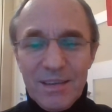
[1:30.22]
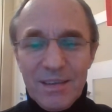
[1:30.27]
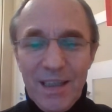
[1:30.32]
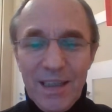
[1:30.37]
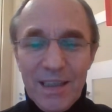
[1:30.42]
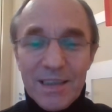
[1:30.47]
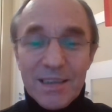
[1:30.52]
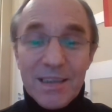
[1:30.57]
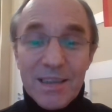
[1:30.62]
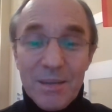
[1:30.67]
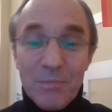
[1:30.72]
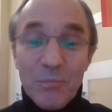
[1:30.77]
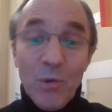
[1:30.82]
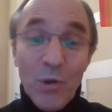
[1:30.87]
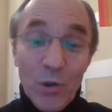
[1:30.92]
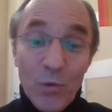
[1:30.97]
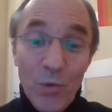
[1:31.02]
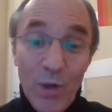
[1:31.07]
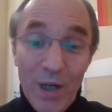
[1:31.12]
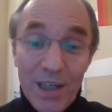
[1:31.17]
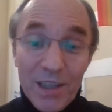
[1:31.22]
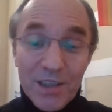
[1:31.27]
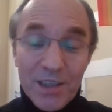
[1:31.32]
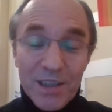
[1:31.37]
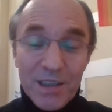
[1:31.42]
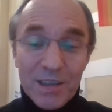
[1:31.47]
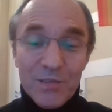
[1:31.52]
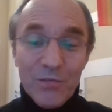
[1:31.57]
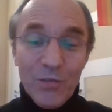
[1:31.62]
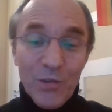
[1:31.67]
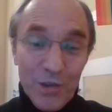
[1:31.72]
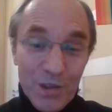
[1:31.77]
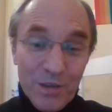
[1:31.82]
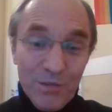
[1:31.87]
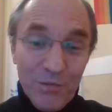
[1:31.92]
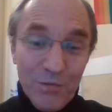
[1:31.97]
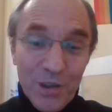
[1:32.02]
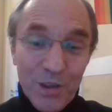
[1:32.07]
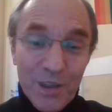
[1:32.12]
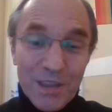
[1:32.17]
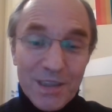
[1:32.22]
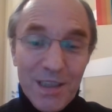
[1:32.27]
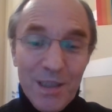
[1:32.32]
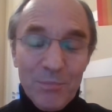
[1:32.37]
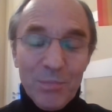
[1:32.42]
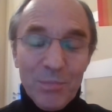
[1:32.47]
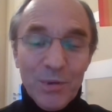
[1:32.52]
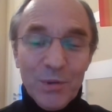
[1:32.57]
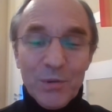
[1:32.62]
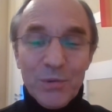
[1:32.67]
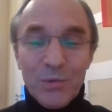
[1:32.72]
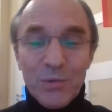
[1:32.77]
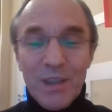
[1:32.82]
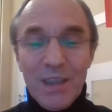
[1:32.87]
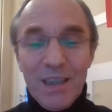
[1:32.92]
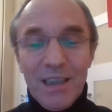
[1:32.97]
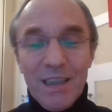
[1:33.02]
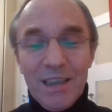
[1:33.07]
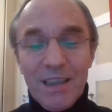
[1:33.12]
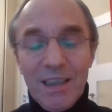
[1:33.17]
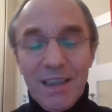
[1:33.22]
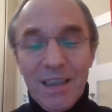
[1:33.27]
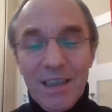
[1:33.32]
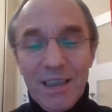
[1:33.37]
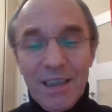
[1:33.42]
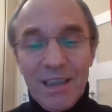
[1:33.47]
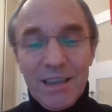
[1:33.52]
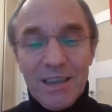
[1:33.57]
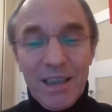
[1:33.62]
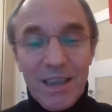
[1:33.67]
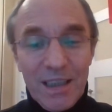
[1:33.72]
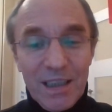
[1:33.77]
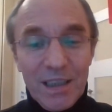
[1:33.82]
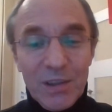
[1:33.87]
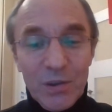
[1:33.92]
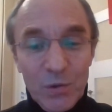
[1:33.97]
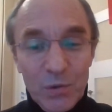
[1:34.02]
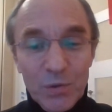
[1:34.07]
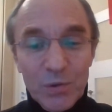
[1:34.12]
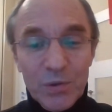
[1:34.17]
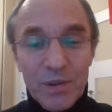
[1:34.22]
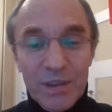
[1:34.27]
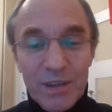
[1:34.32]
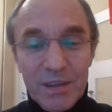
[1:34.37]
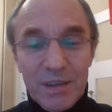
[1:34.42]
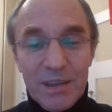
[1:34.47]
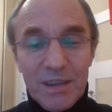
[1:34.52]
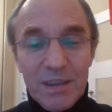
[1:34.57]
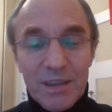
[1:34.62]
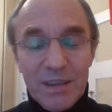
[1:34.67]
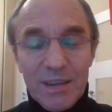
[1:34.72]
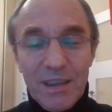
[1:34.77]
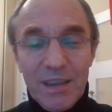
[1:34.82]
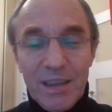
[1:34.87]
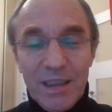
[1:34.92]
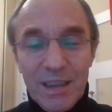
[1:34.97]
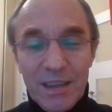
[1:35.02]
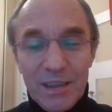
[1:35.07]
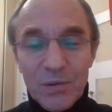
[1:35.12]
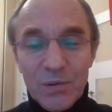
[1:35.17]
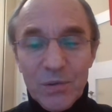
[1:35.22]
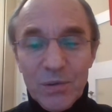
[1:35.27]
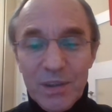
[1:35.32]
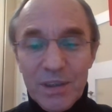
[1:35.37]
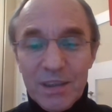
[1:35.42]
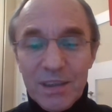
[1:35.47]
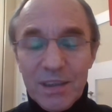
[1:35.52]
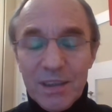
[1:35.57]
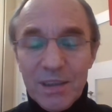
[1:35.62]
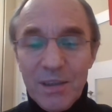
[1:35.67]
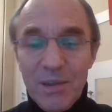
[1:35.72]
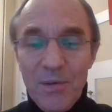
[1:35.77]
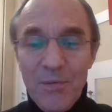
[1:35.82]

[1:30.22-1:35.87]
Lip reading: ask more questions, for example today, they can do it,